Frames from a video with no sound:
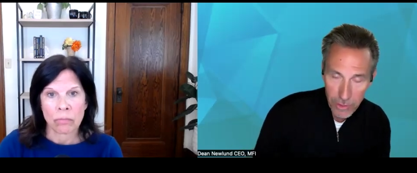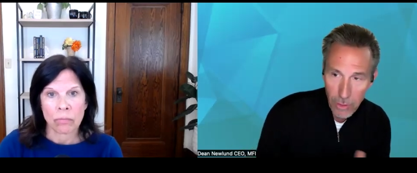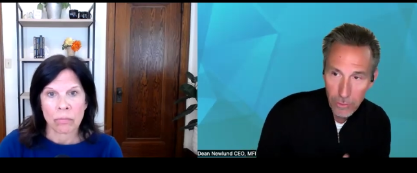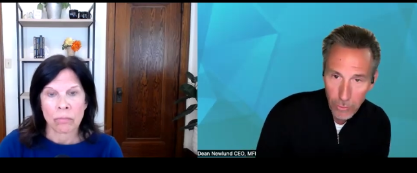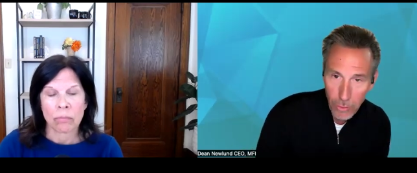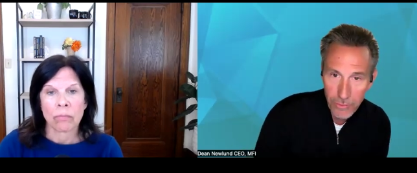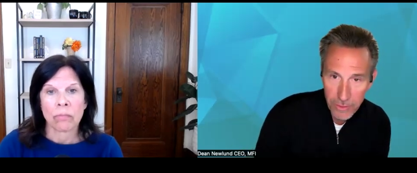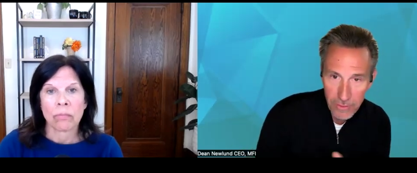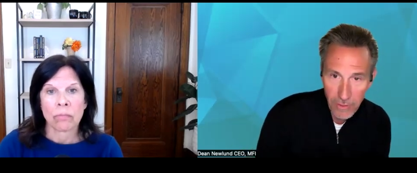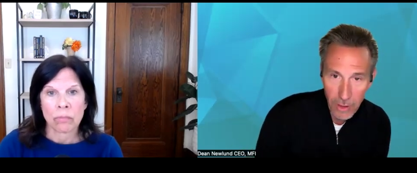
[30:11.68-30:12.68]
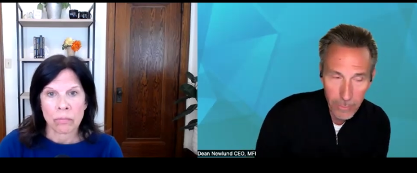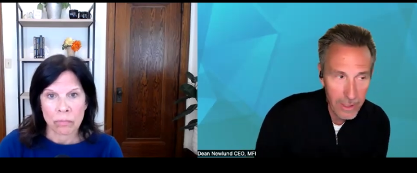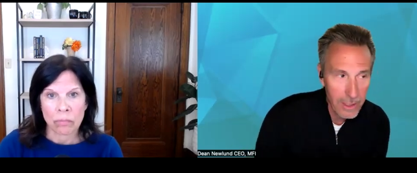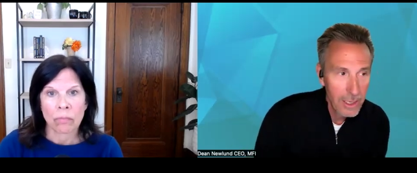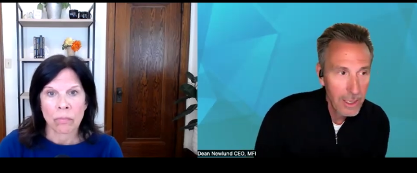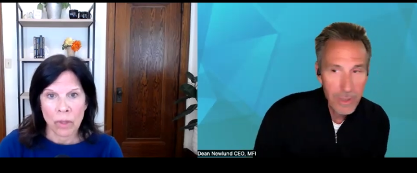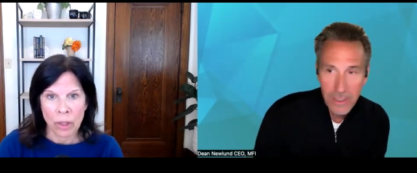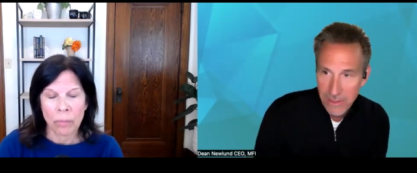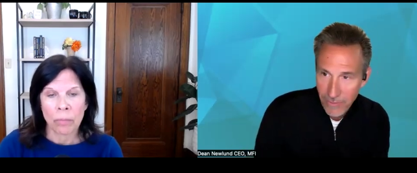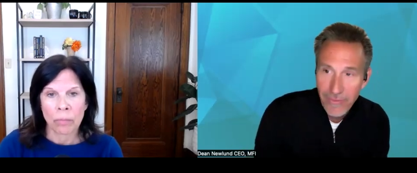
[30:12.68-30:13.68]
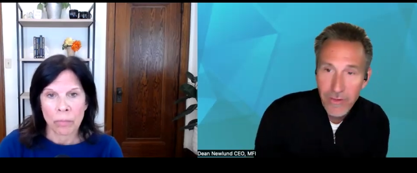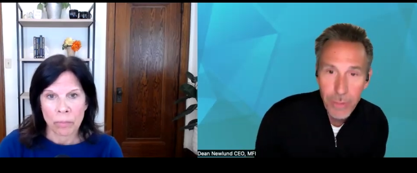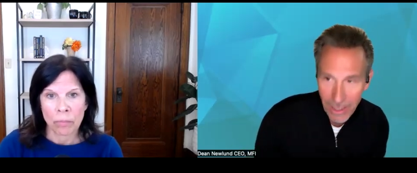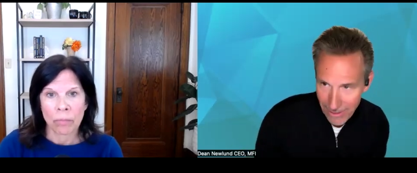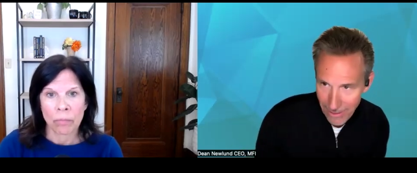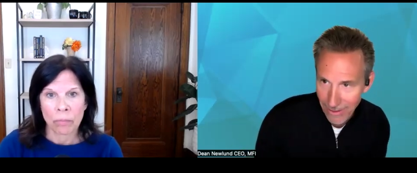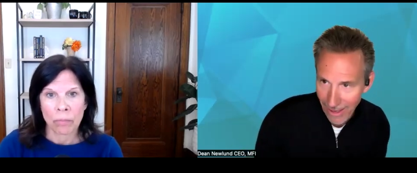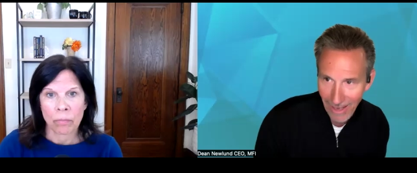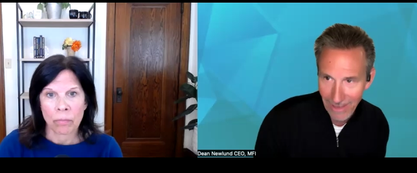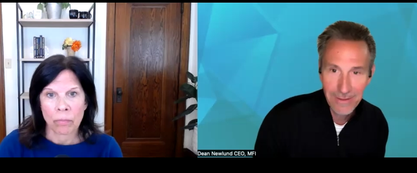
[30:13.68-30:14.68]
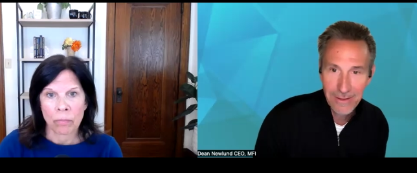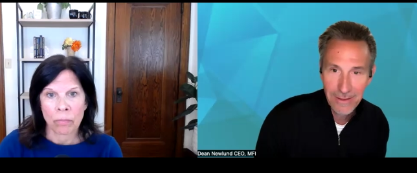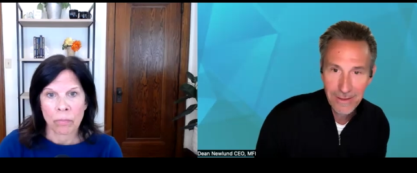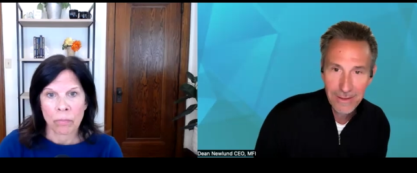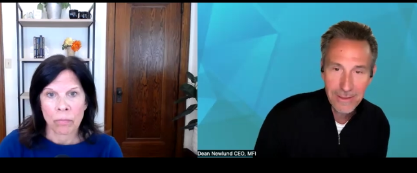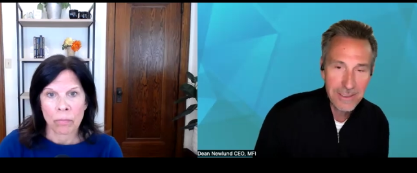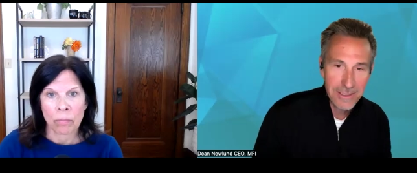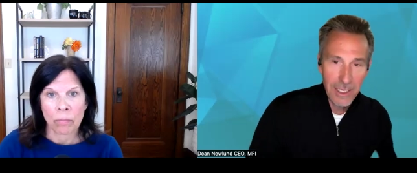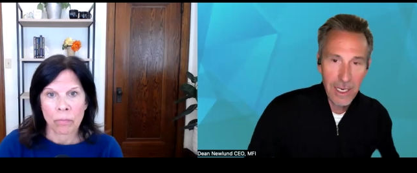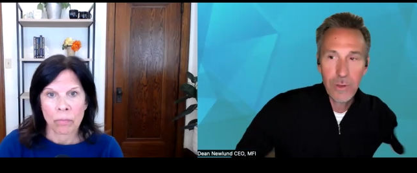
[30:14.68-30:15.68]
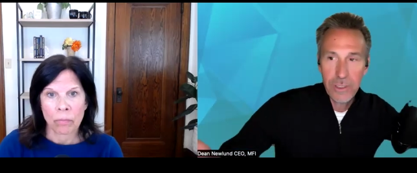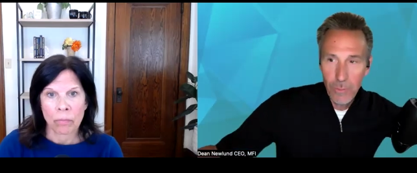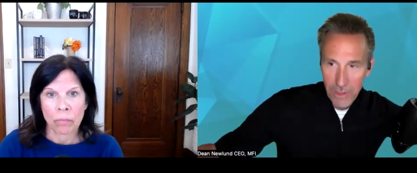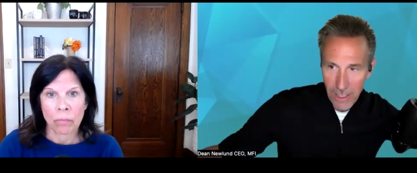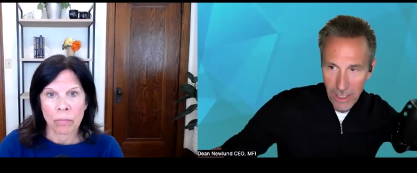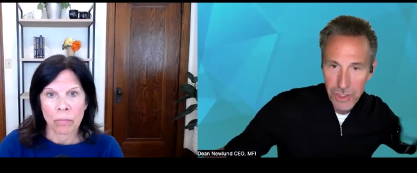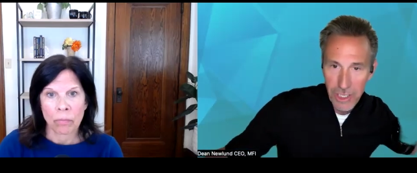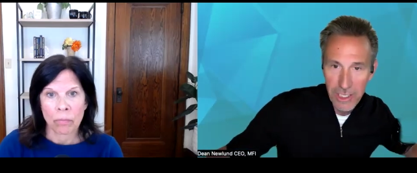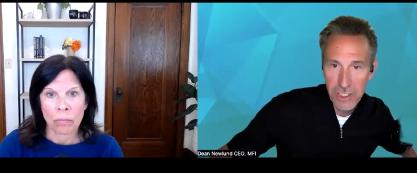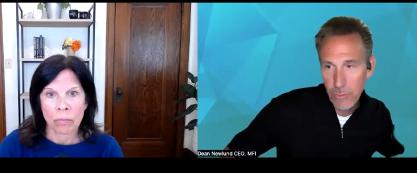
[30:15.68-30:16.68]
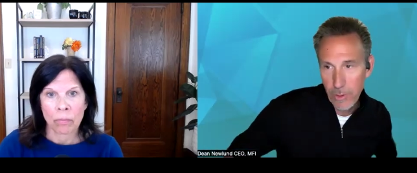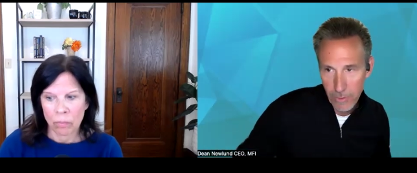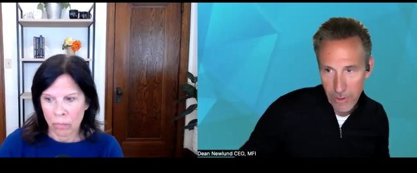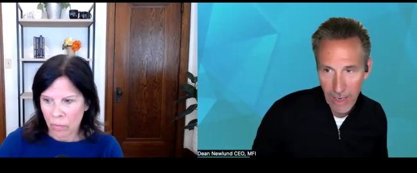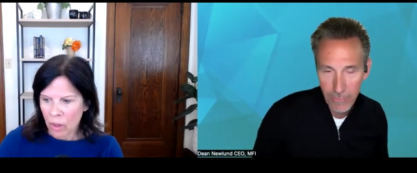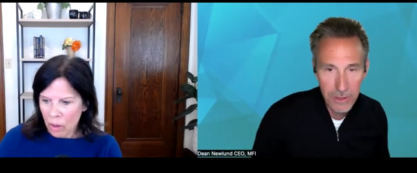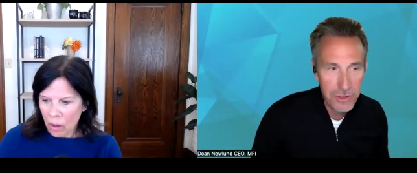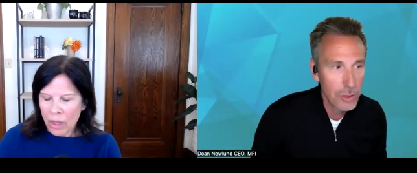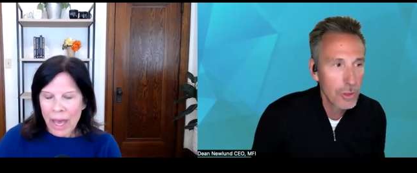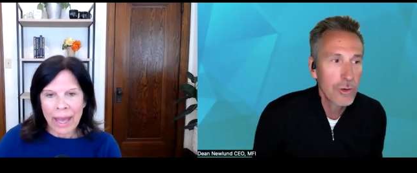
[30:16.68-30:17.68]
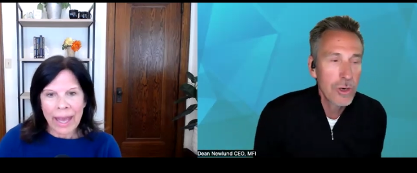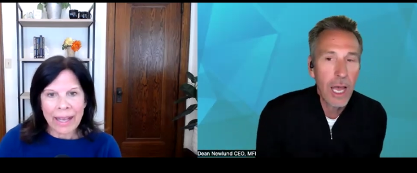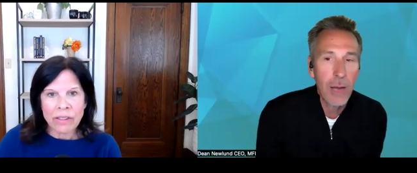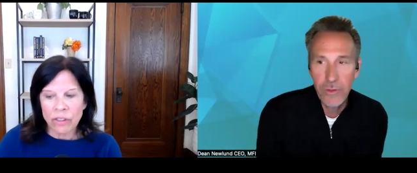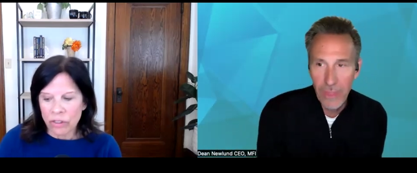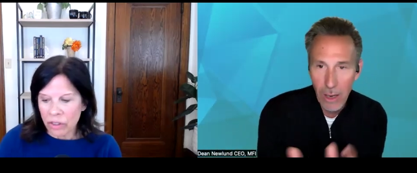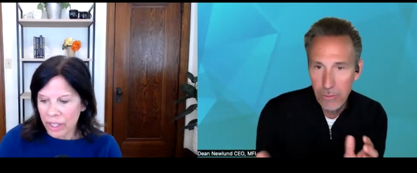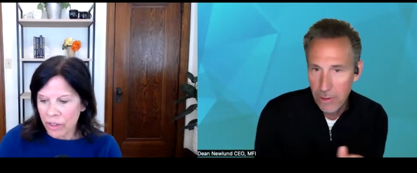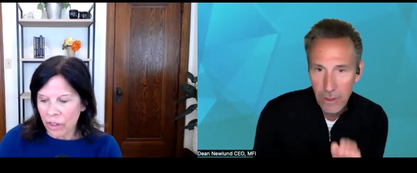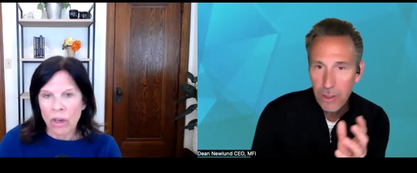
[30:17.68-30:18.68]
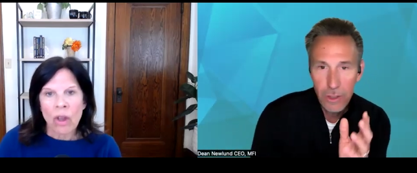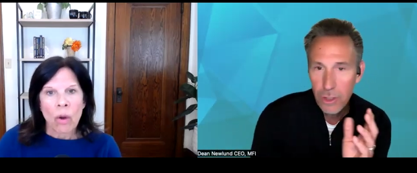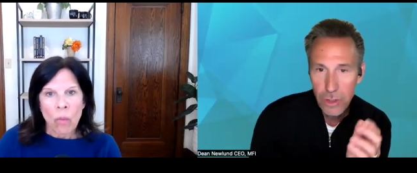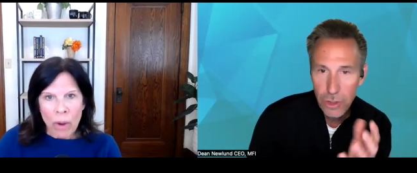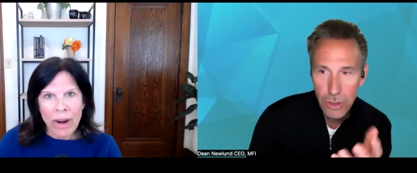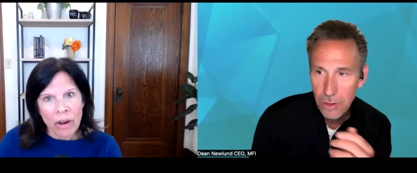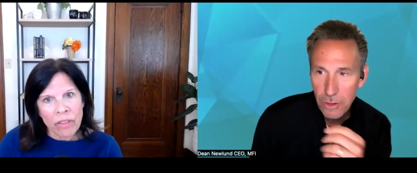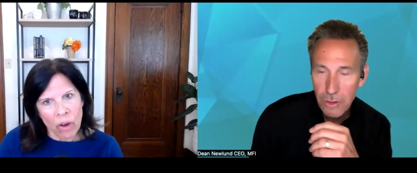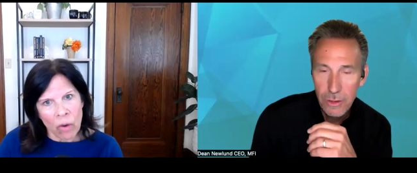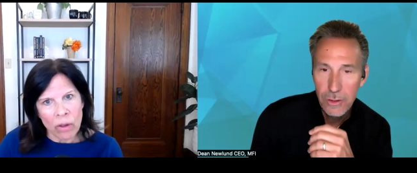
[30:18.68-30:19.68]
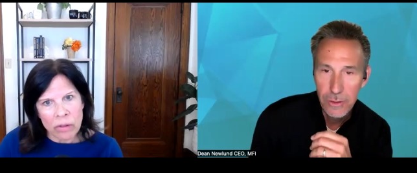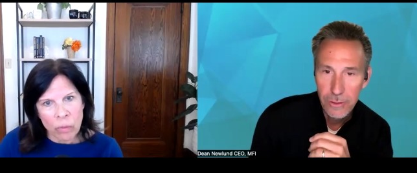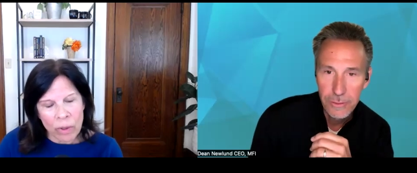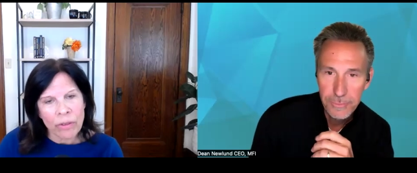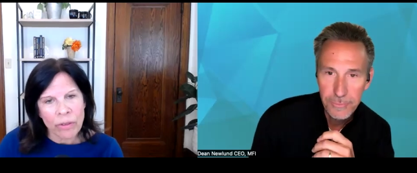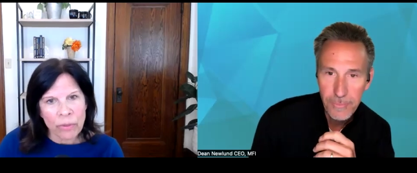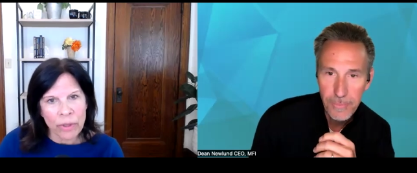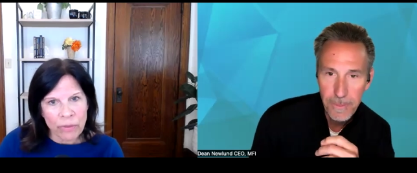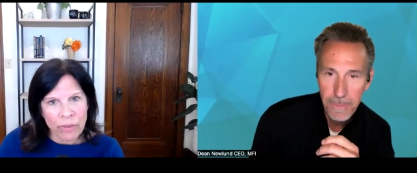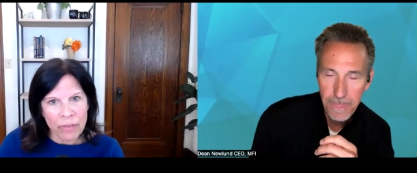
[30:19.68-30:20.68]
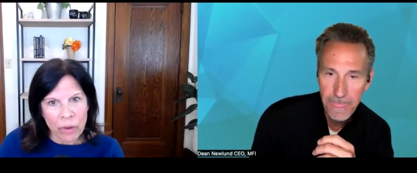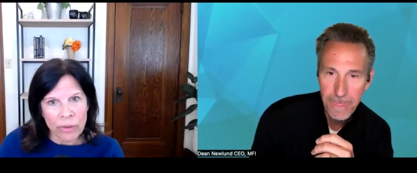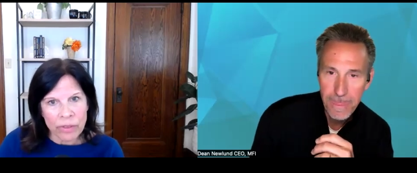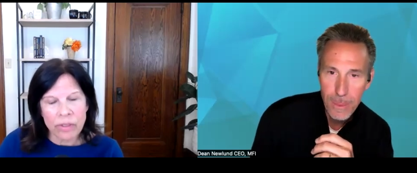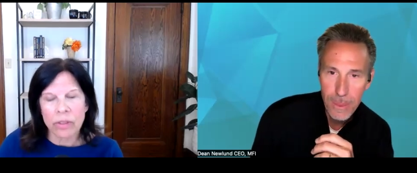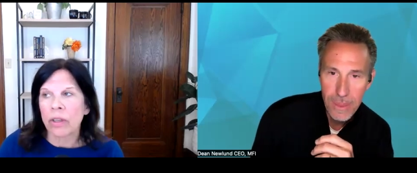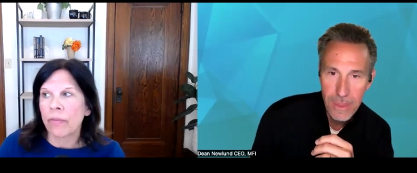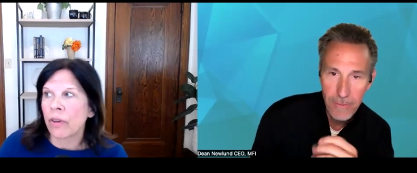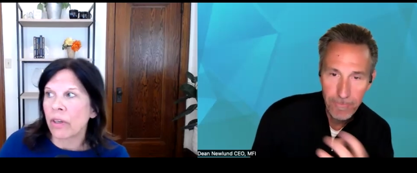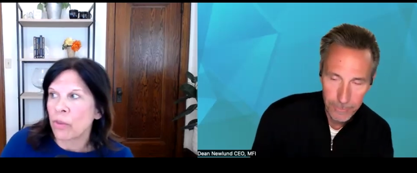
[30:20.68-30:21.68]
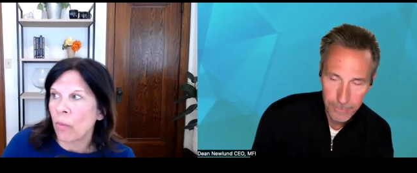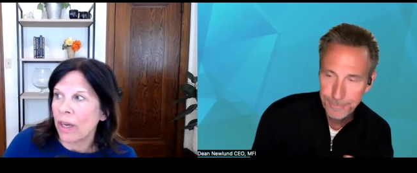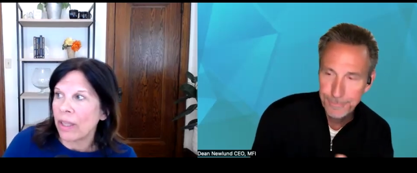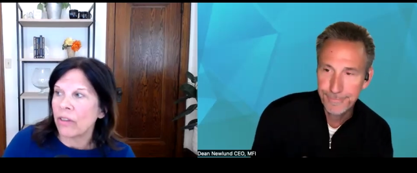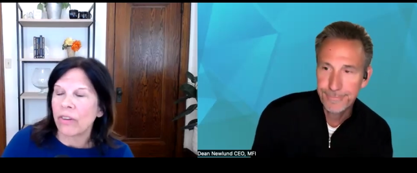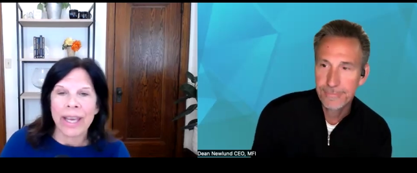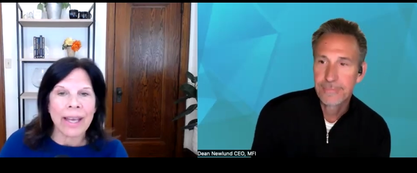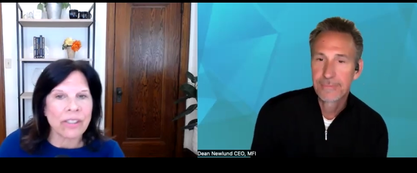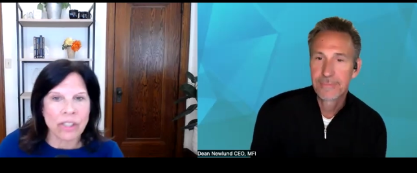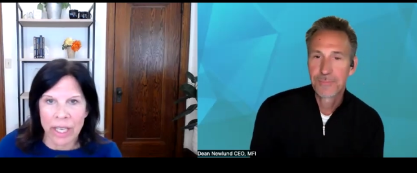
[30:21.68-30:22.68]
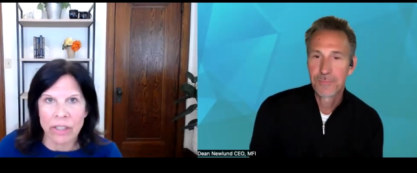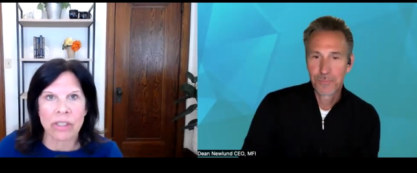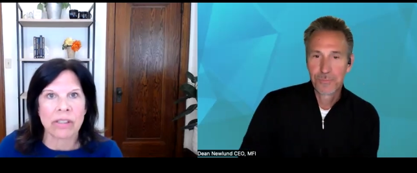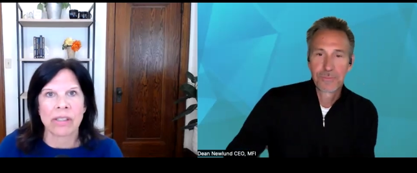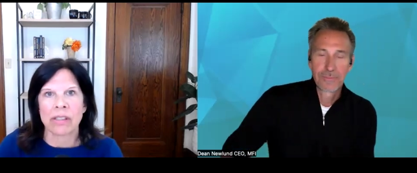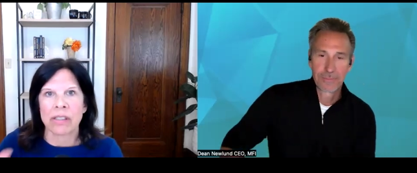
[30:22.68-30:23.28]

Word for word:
Speaker 1: for your own growth and development. Because if everybody did that, just think what kind of changes we would have. But
Speaker 2: so you're not without... What are the goals? What are the 3 to 5 goals this year? And if there are 20, you can't change it.